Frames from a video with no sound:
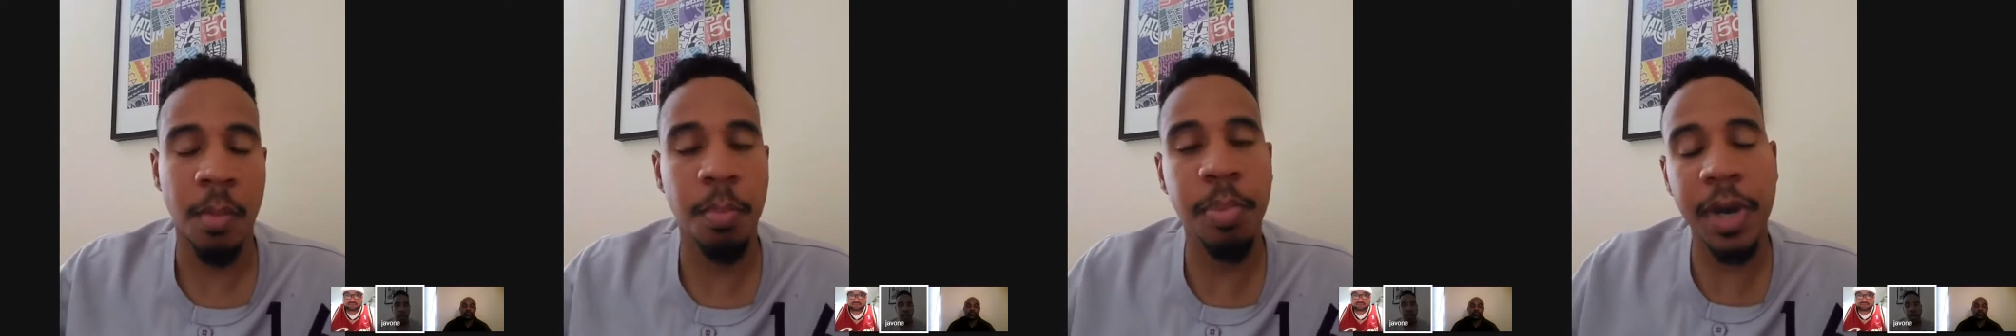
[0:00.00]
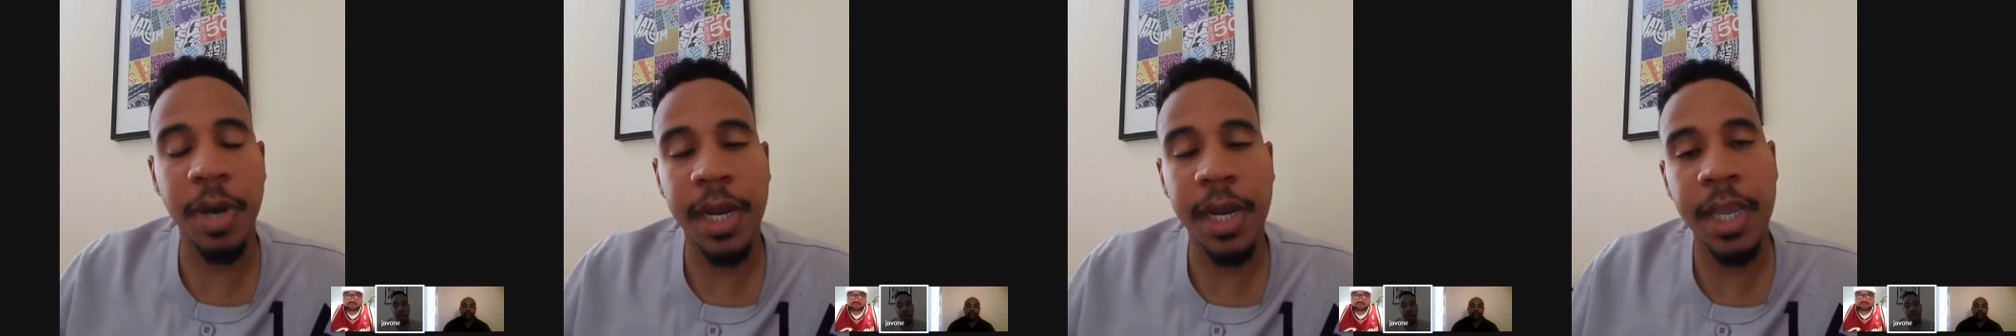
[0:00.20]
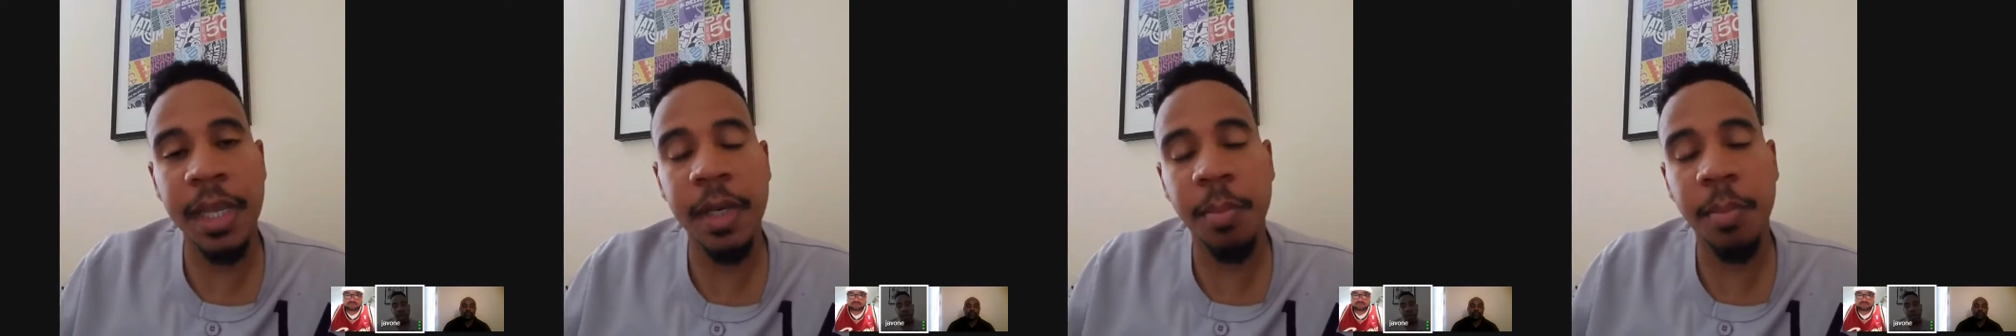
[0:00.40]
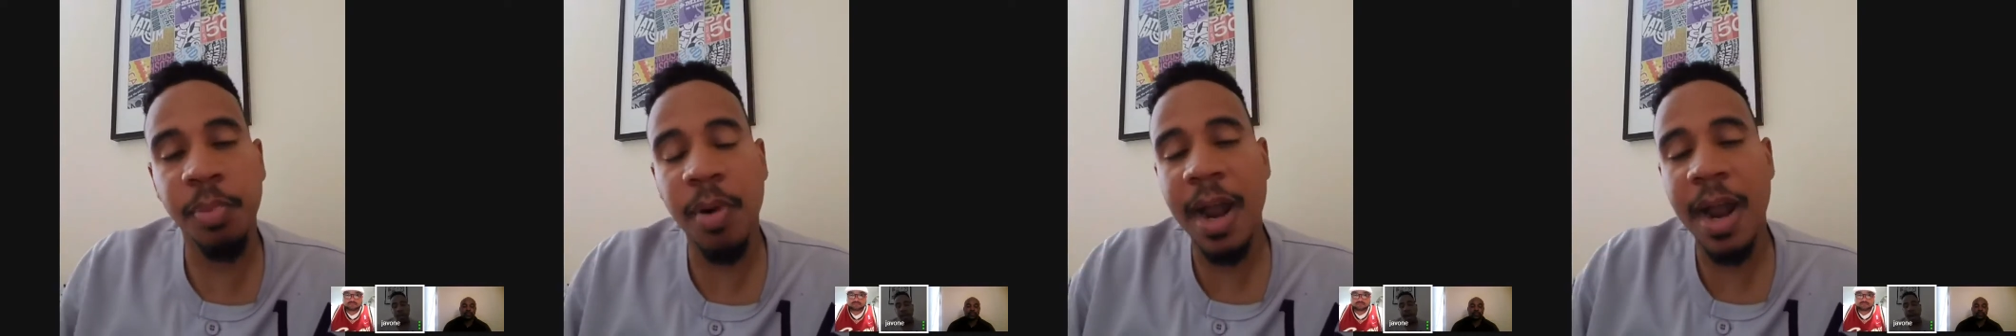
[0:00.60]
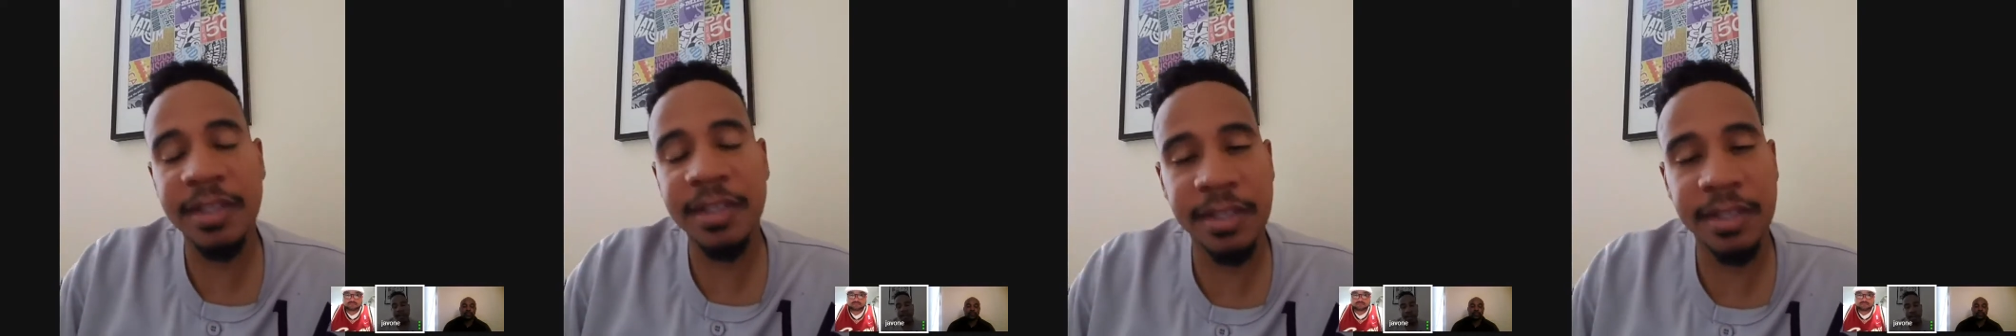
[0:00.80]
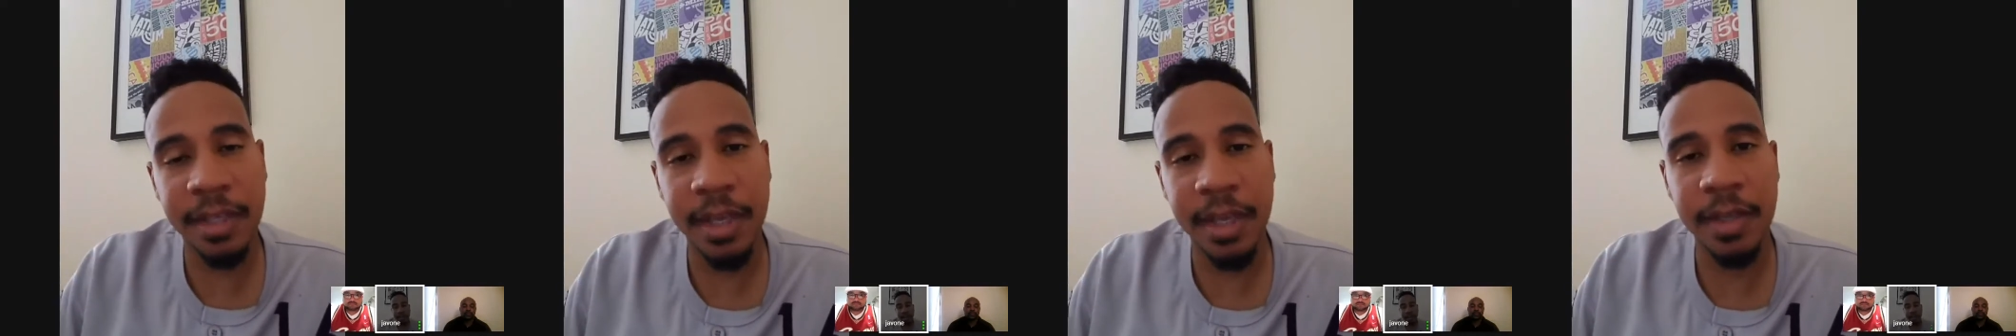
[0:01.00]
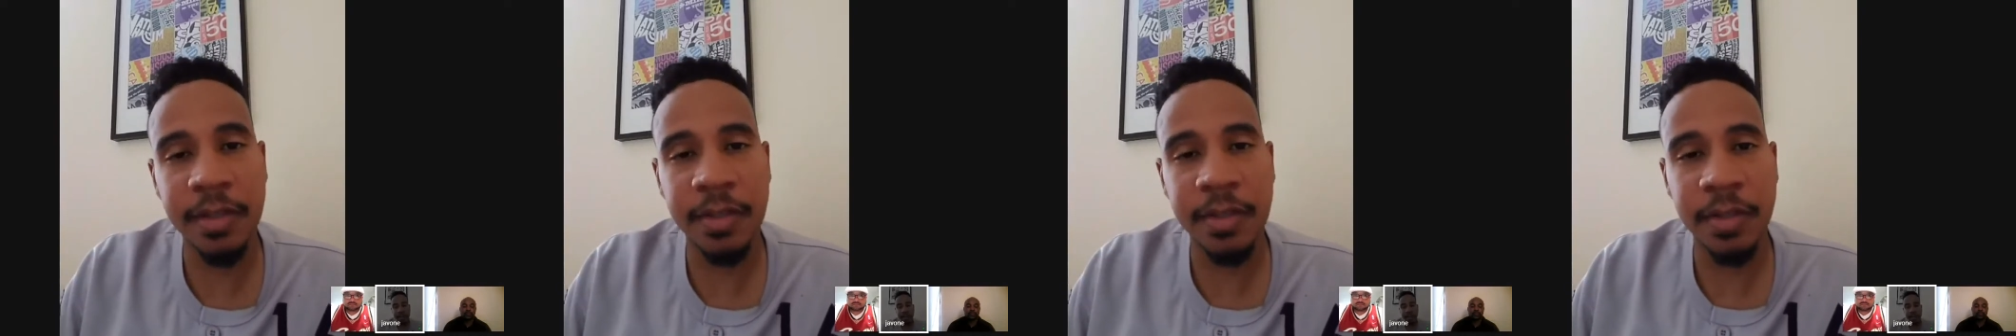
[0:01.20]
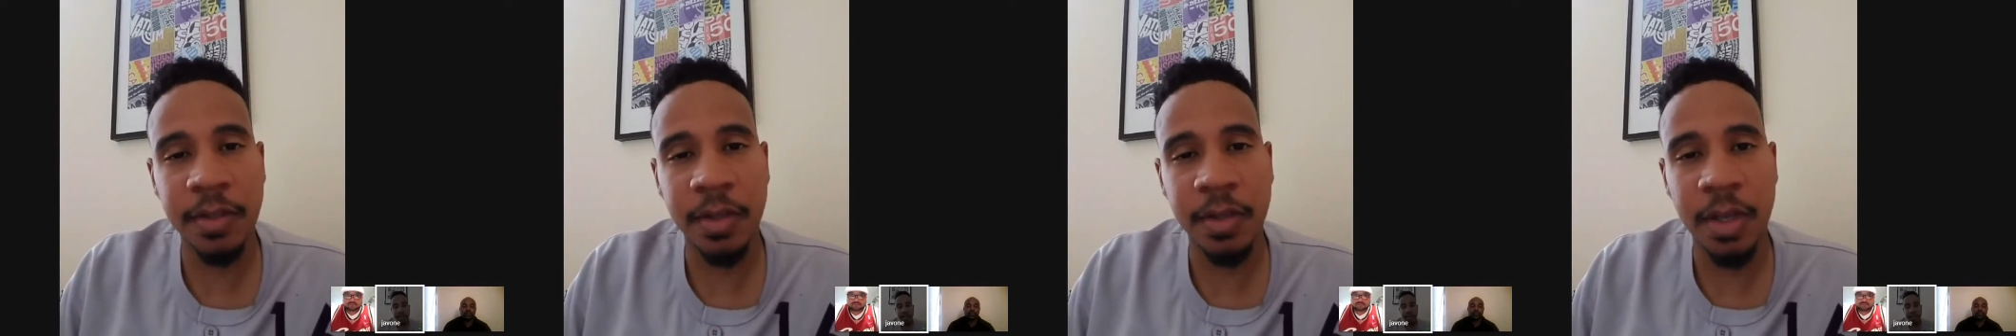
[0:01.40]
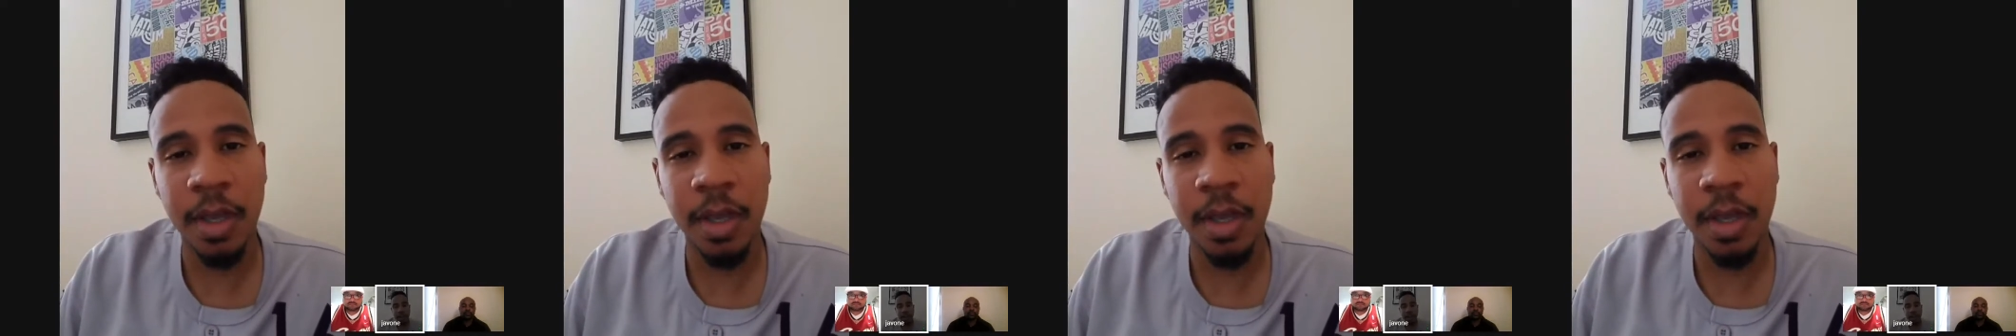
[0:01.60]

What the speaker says: But in the process,